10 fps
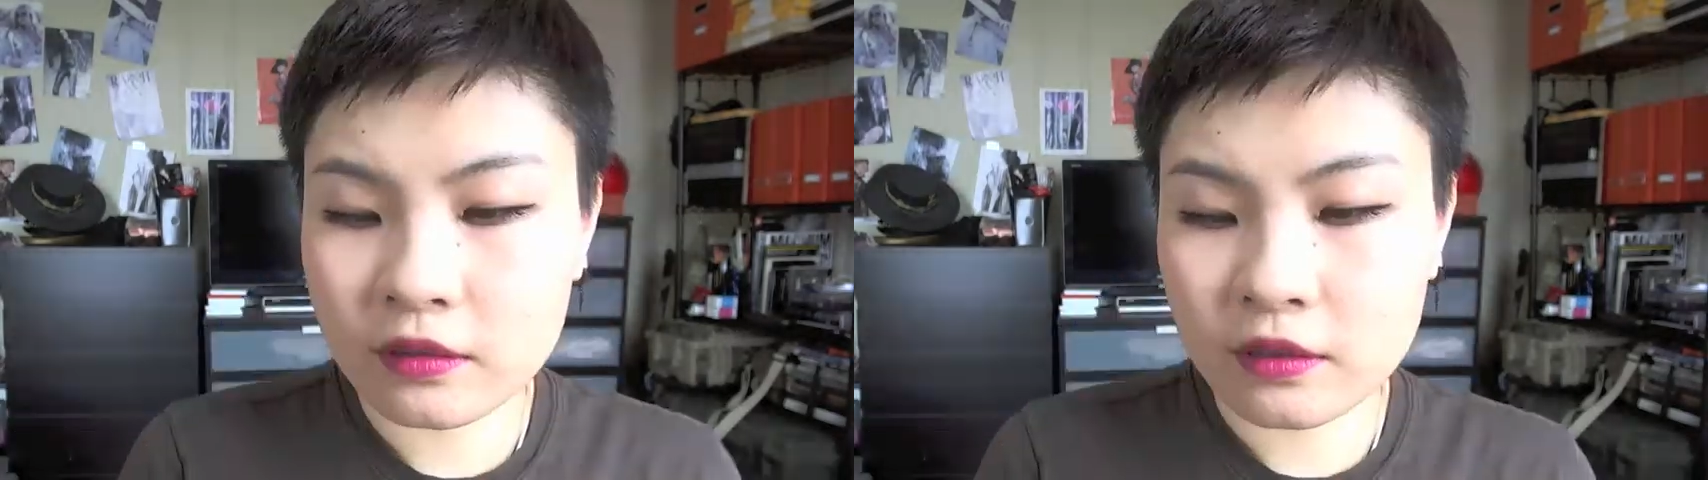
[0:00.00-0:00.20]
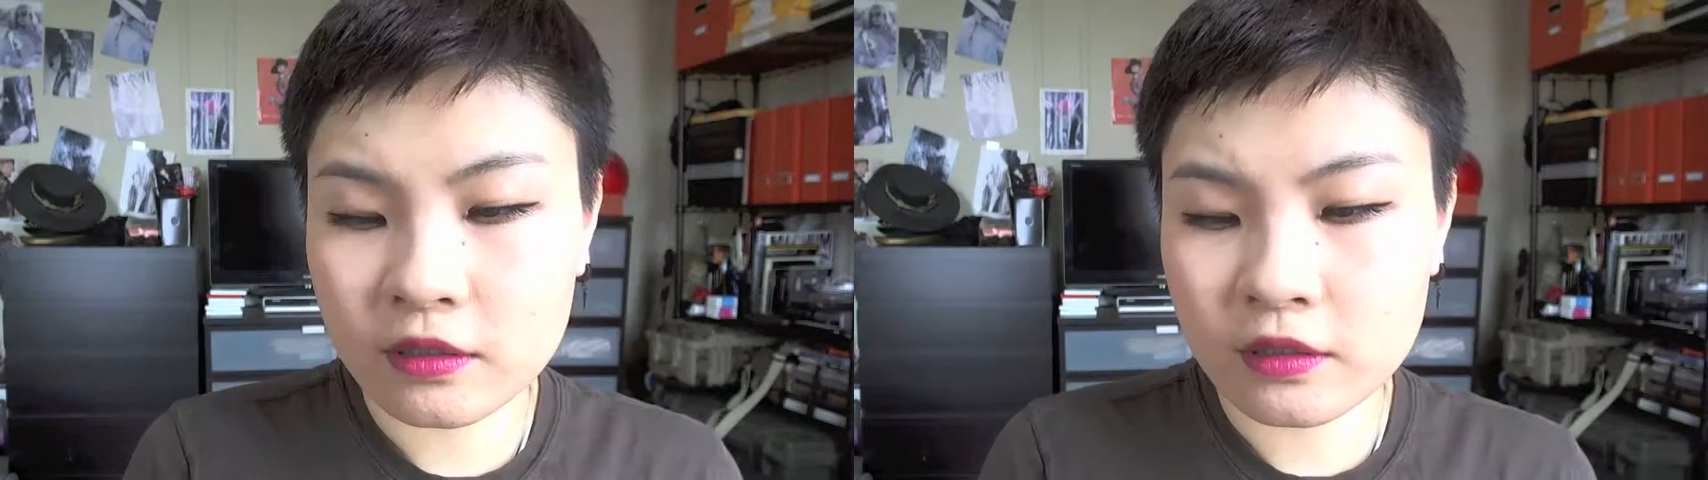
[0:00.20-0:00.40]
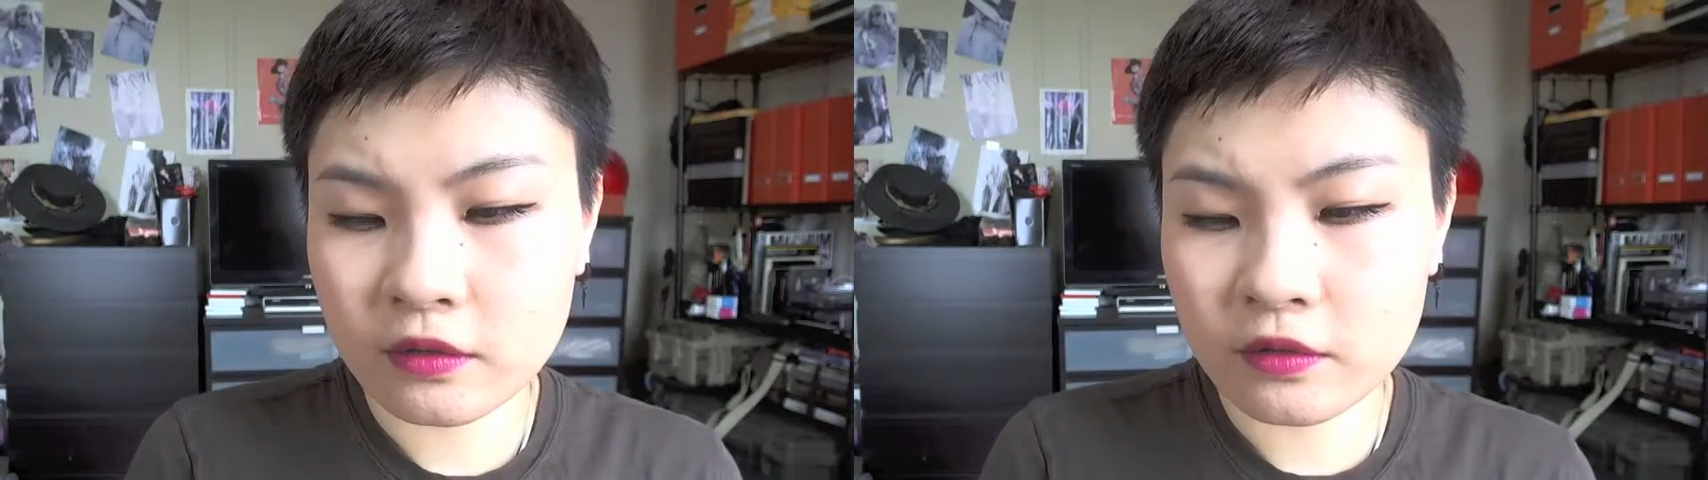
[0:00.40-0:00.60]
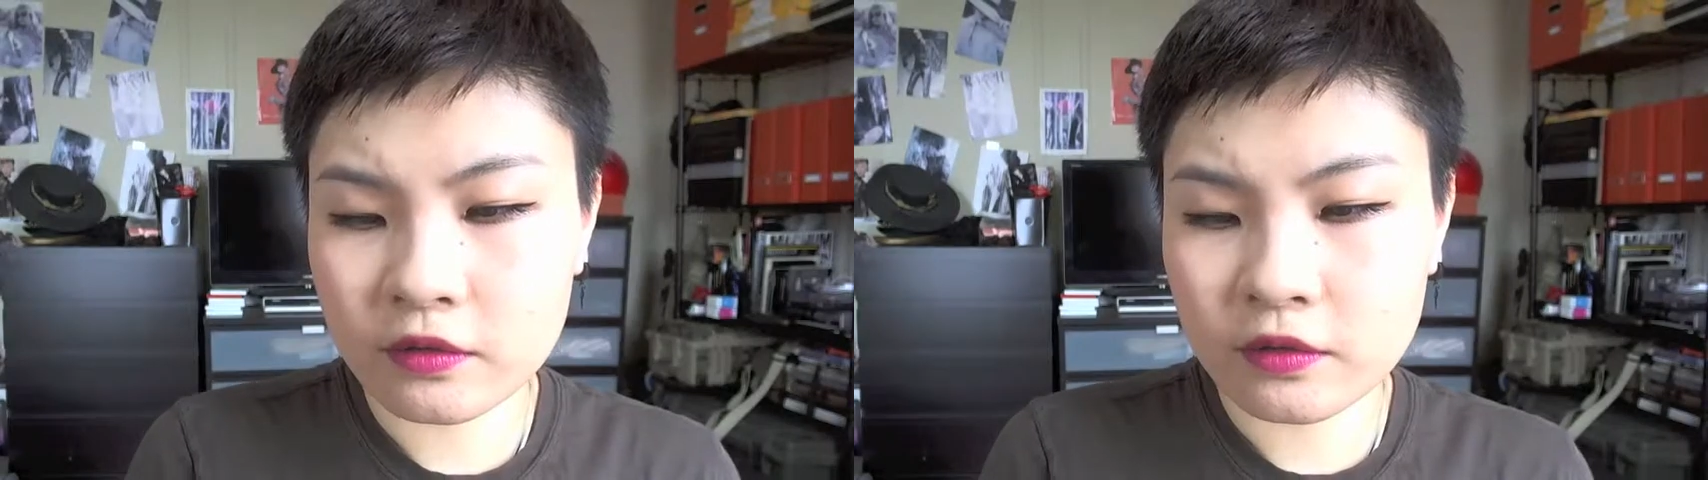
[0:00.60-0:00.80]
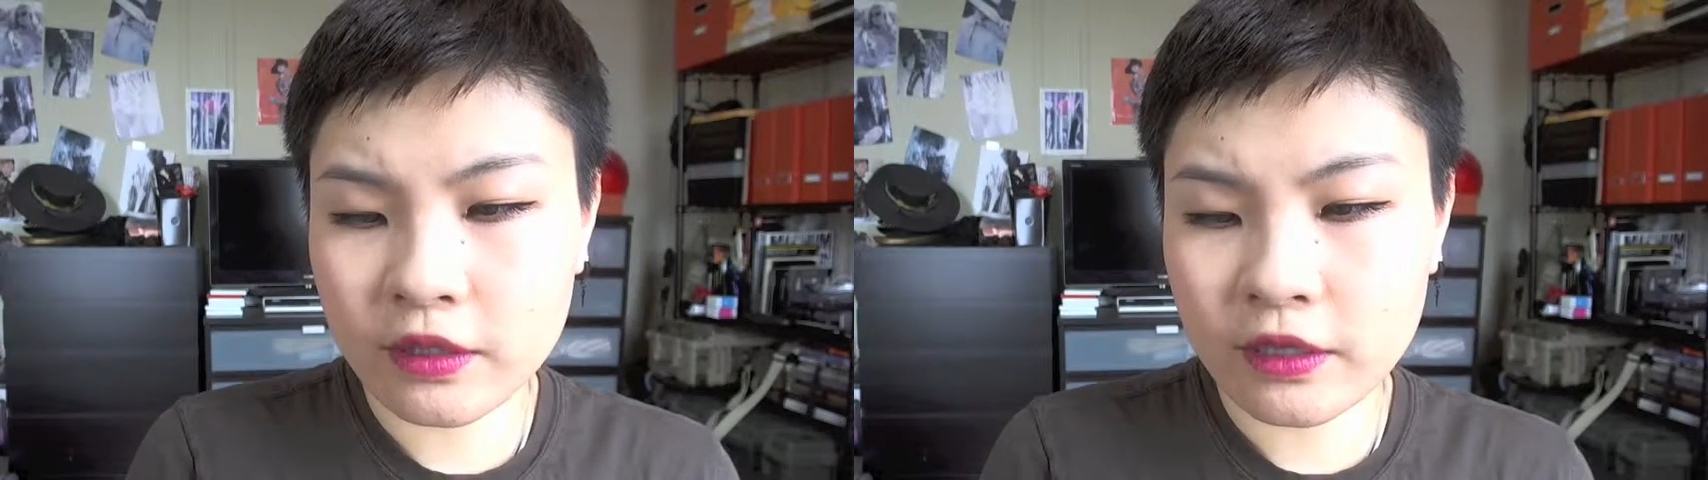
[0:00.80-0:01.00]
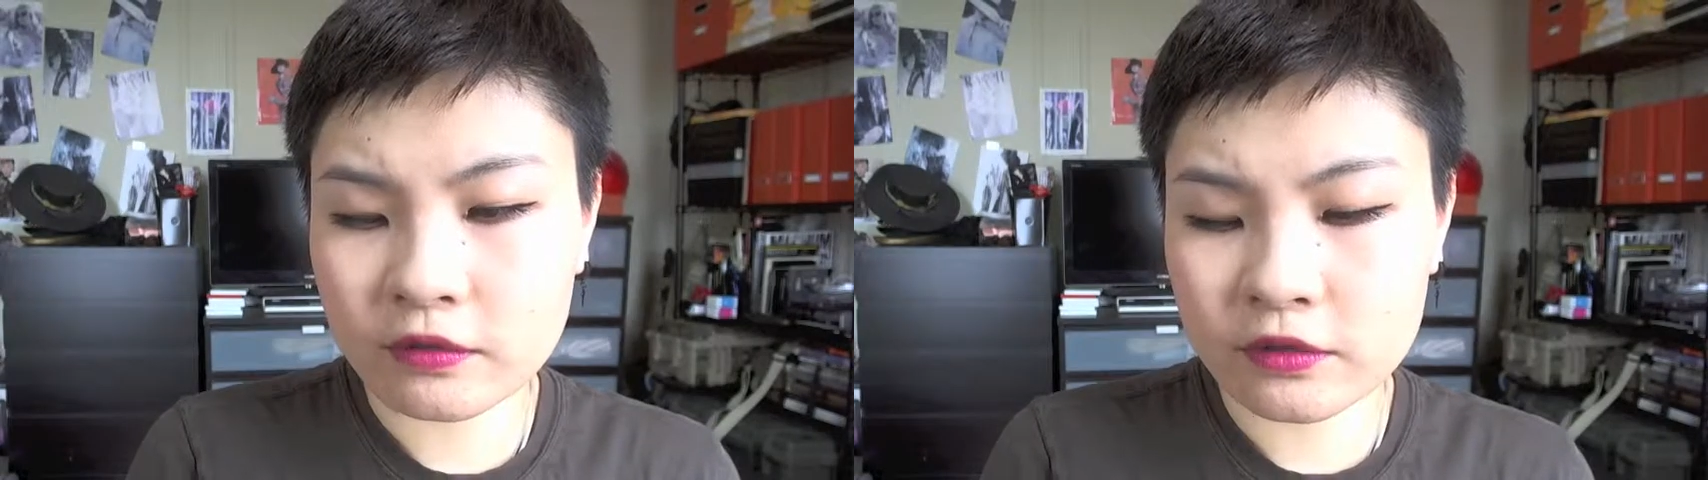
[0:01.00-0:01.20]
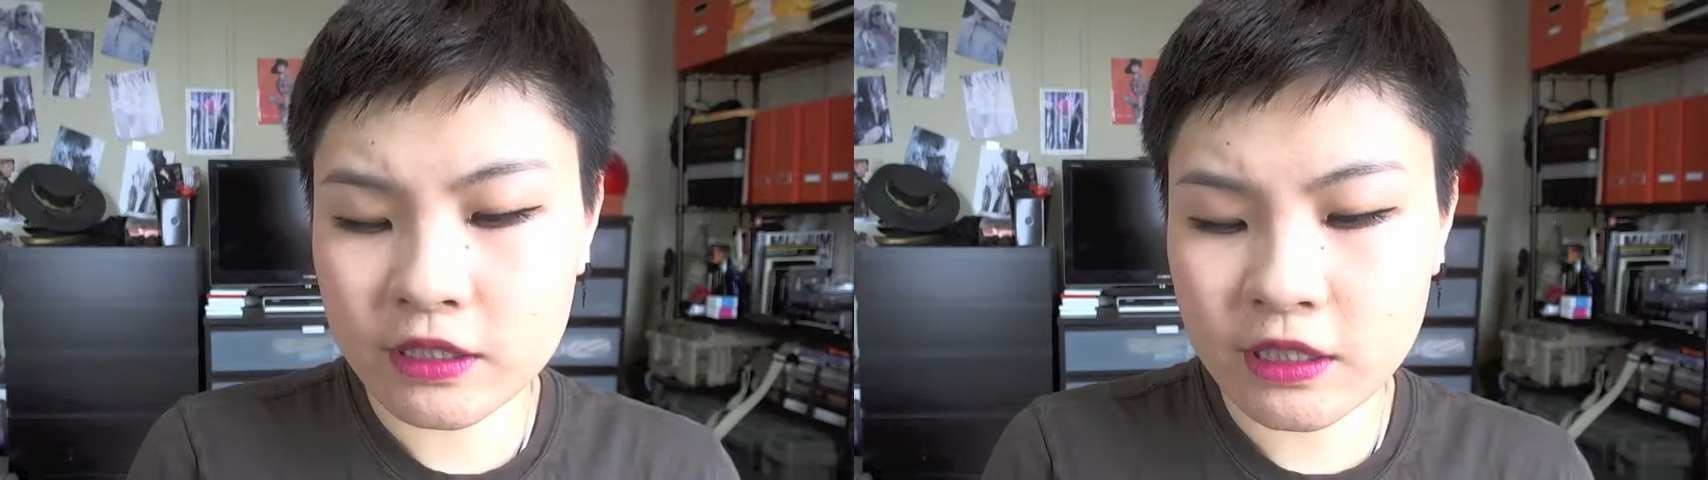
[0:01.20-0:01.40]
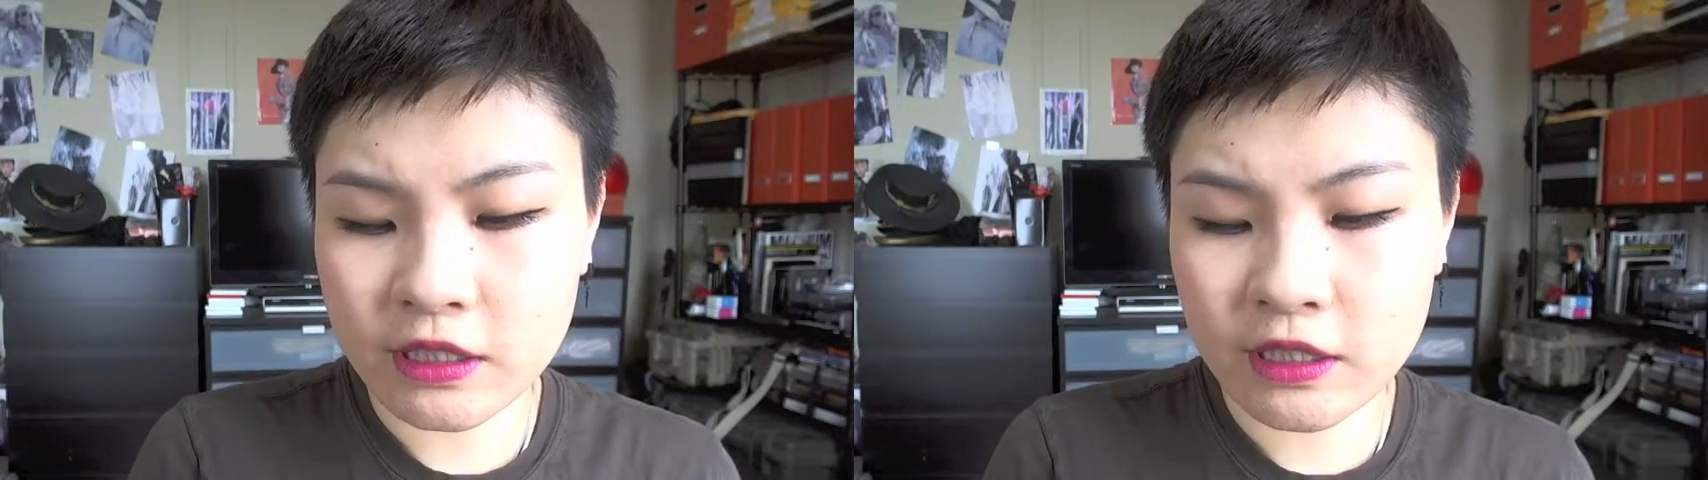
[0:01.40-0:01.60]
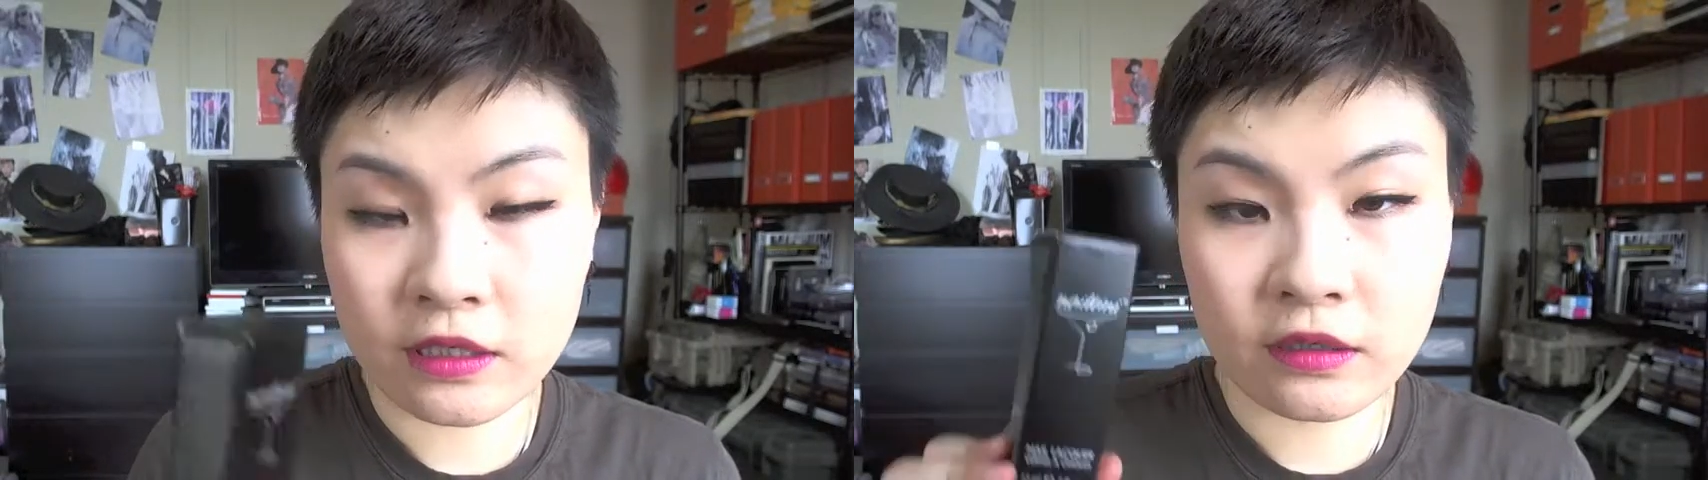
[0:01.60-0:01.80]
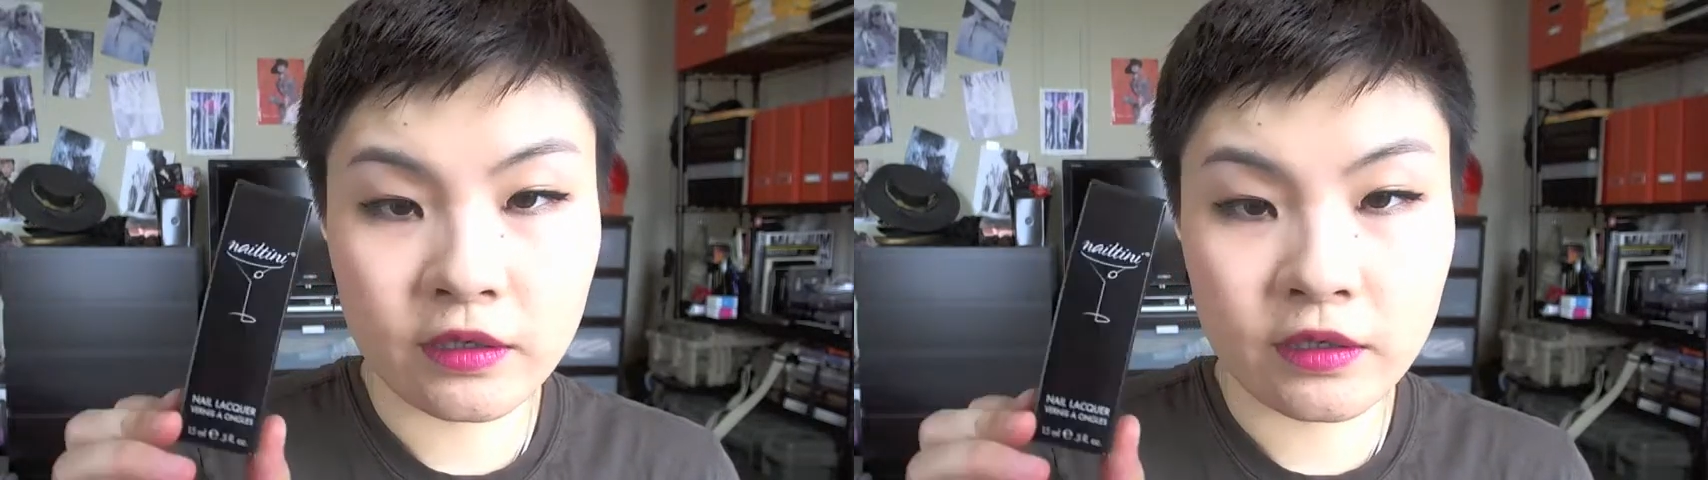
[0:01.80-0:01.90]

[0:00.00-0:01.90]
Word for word: Uh, another Nailtini